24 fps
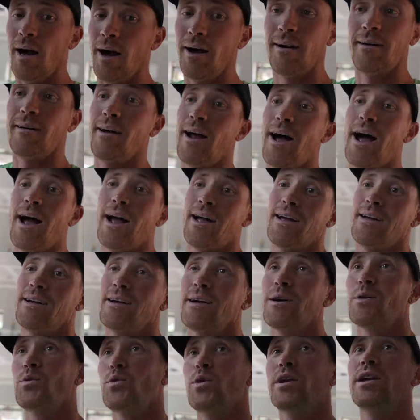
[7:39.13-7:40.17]
All right,
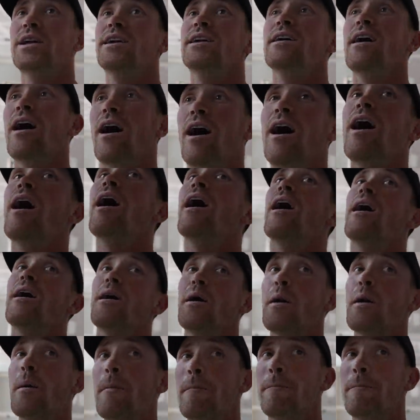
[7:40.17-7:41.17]
we are